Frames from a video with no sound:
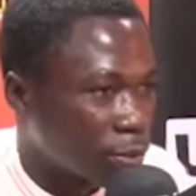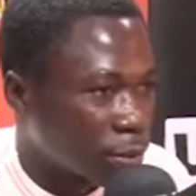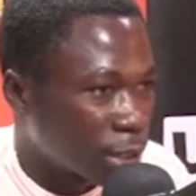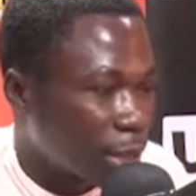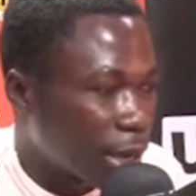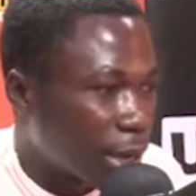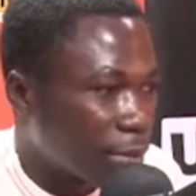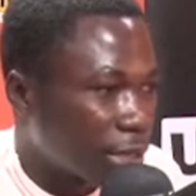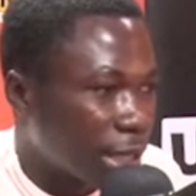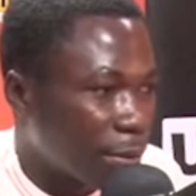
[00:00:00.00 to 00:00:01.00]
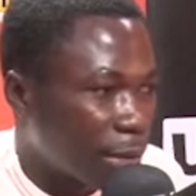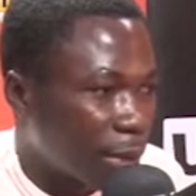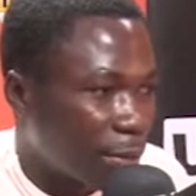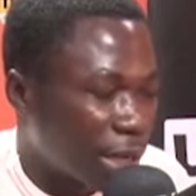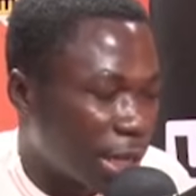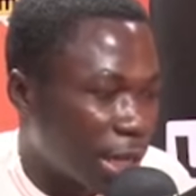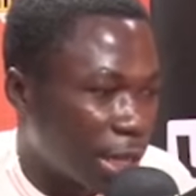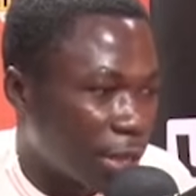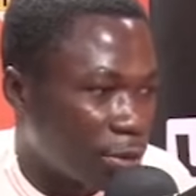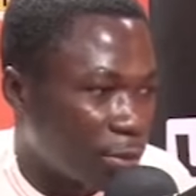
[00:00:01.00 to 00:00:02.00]
Tabaka, I'm saying, Nemini Mammy,
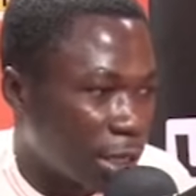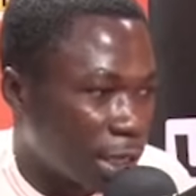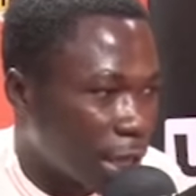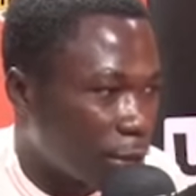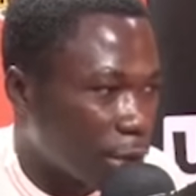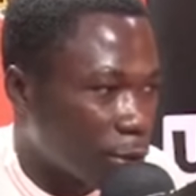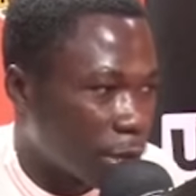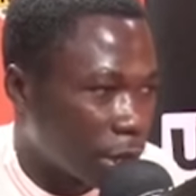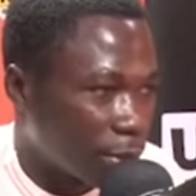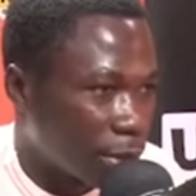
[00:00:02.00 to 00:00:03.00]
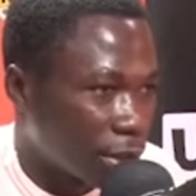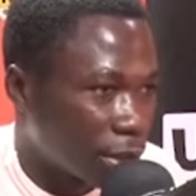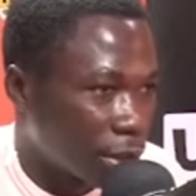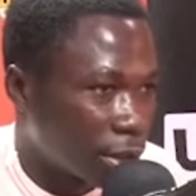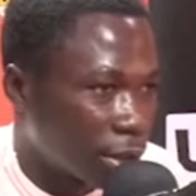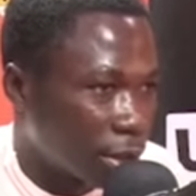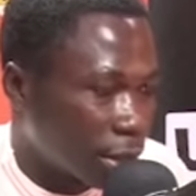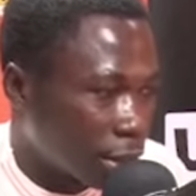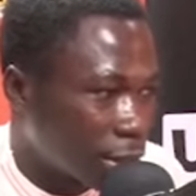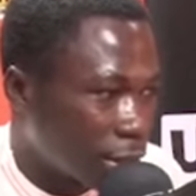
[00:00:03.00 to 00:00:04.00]
yeah, no, many gay when ko ye be.
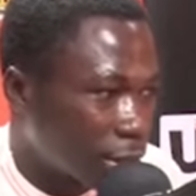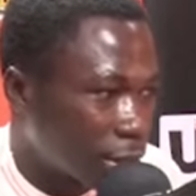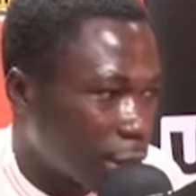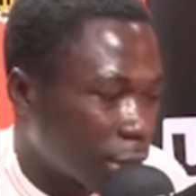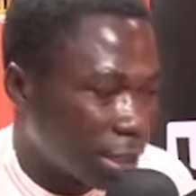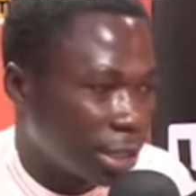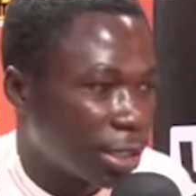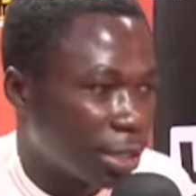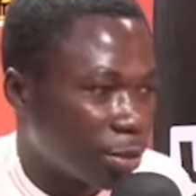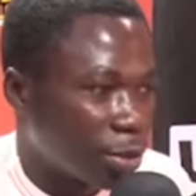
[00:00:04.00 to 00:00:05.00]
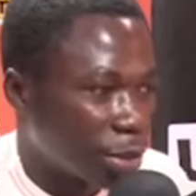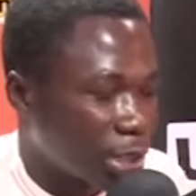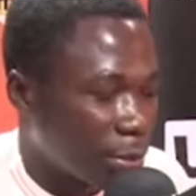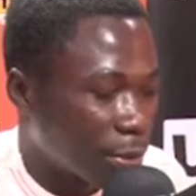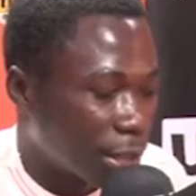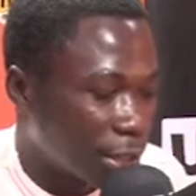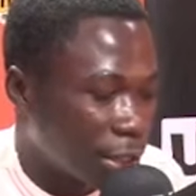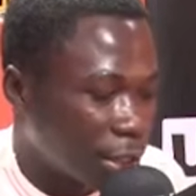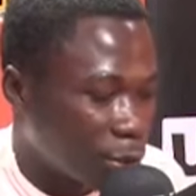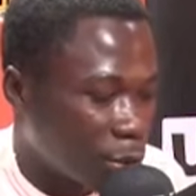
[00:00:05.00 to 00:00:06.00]
Iti say when you see me, you say me when you
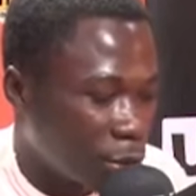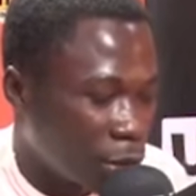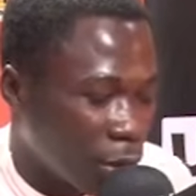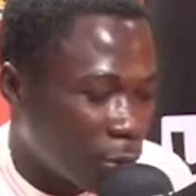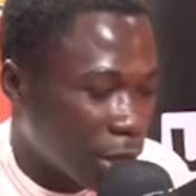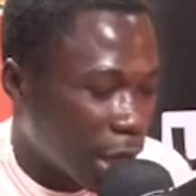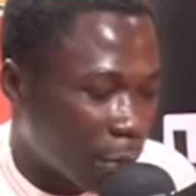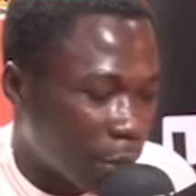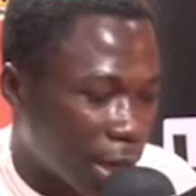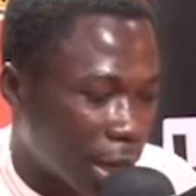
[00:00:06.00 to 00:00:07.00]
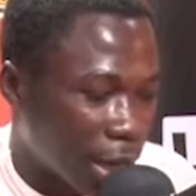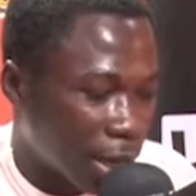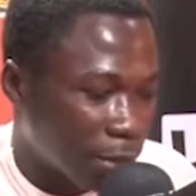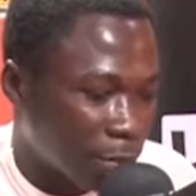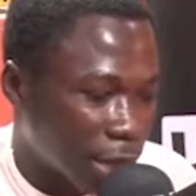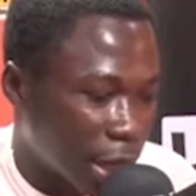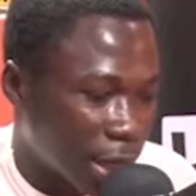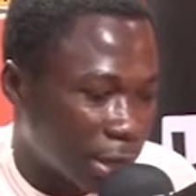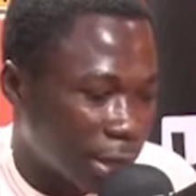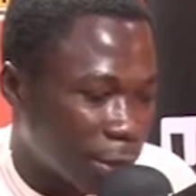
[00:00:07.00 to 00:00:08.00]
see me. Me nya abana, me nya
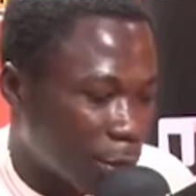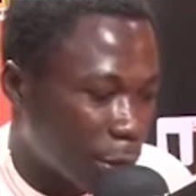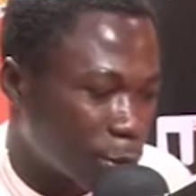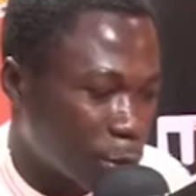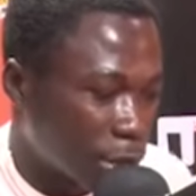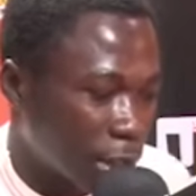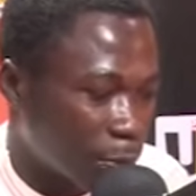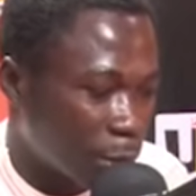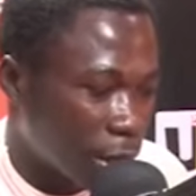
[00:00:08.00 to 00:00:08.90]
kasacho 1, 2, 3 pair.